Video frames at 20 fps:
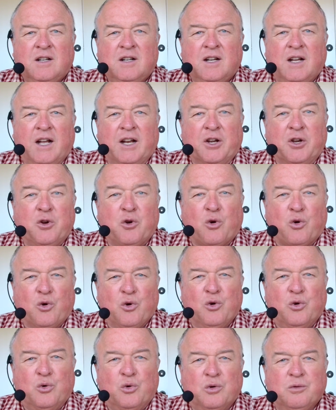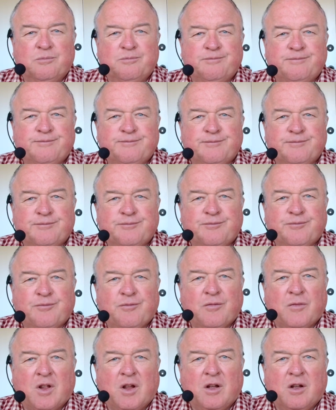And crew.
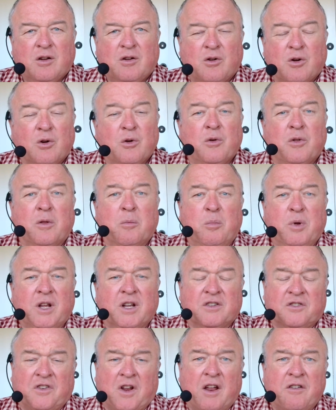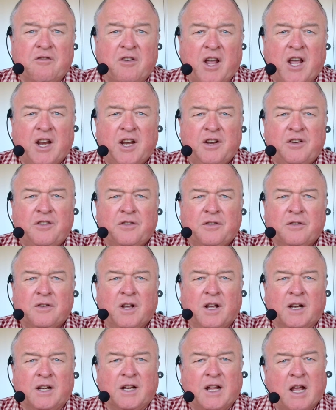Crew are the biggest advantage
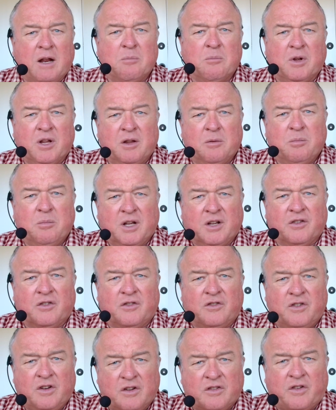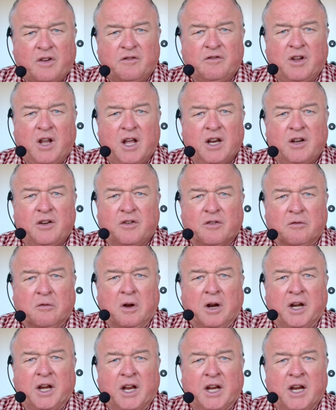and can be the biggest disadvantage of
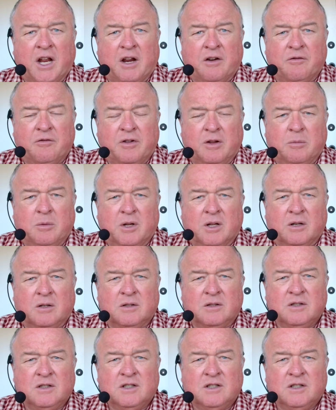running an amphibian.